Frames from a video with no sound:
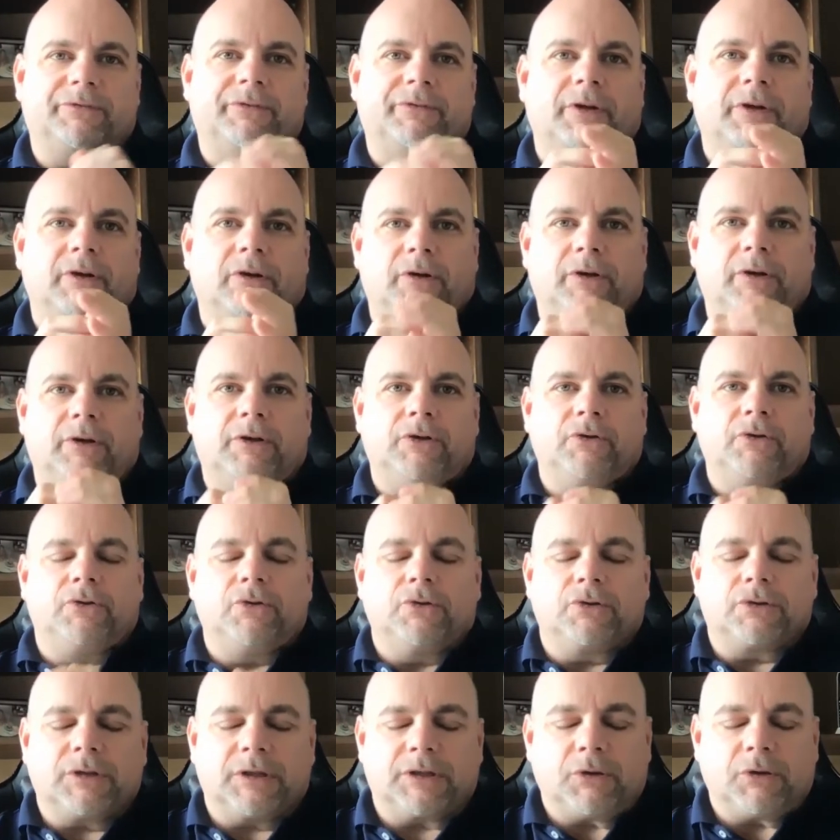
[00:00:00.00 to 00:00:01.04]
you do
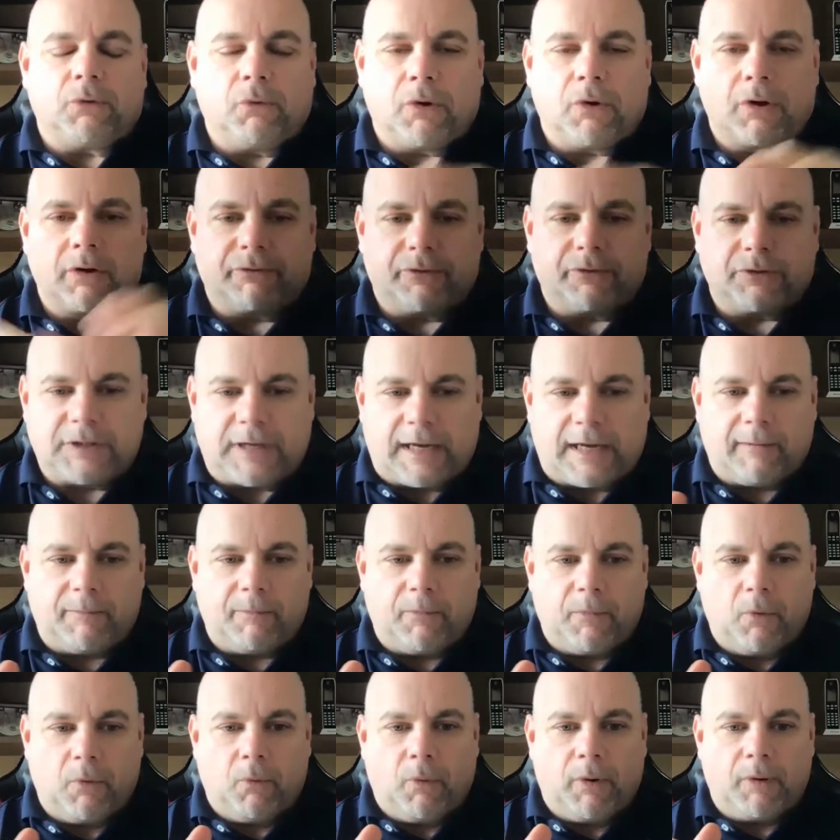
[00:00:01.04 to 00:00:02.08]
such a wonderful job
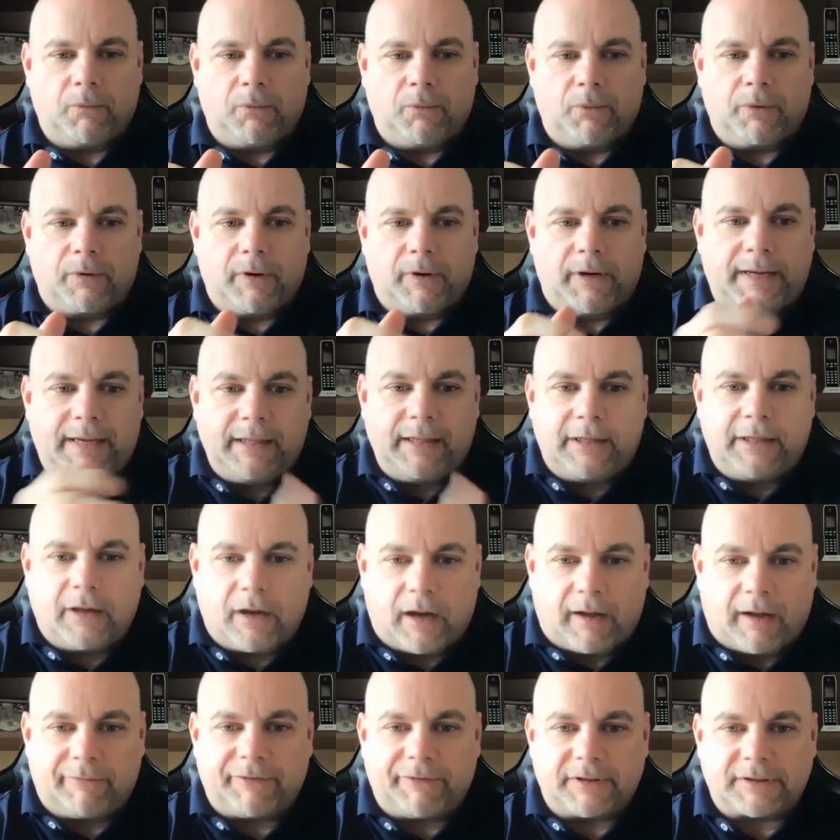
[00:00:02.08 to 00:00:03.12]
when we're in the
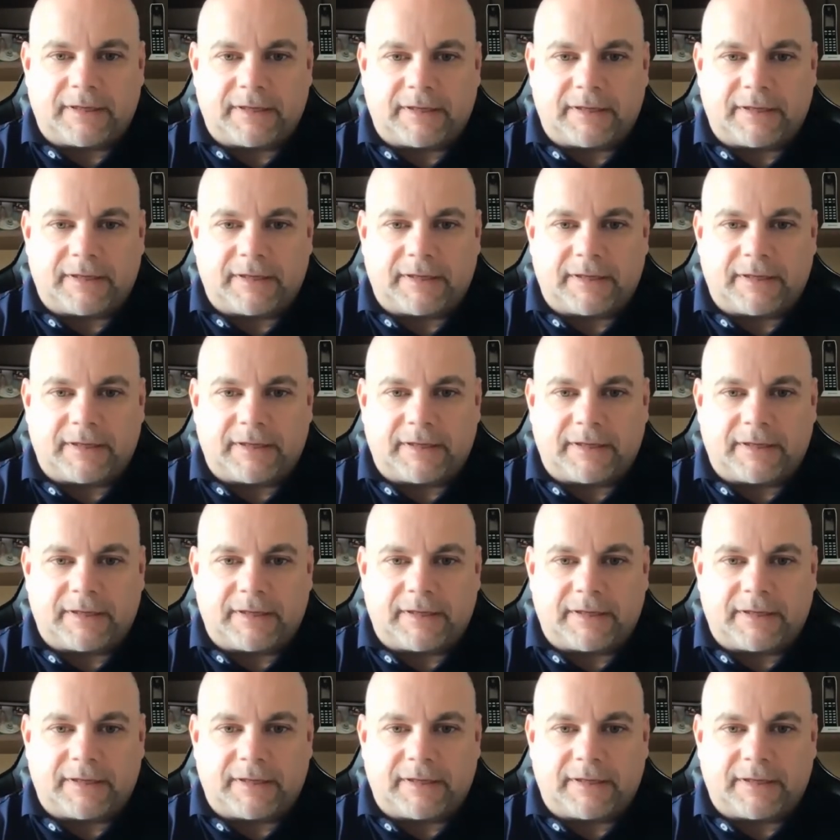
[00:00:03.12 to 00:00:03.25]
office,